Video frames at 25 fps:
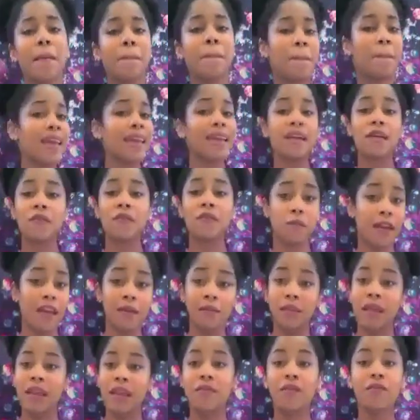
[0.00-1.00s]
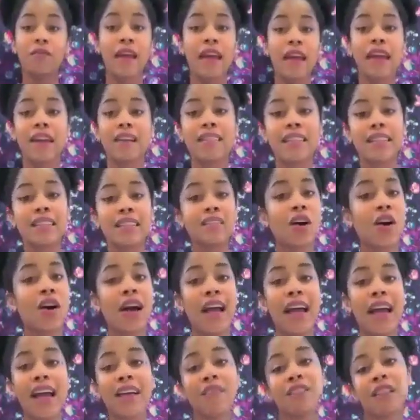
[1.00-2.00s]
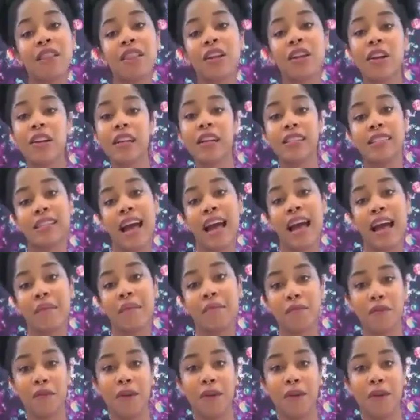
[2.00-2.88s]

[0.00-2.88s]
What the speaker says: Make it a family affair. Let's all have a learning time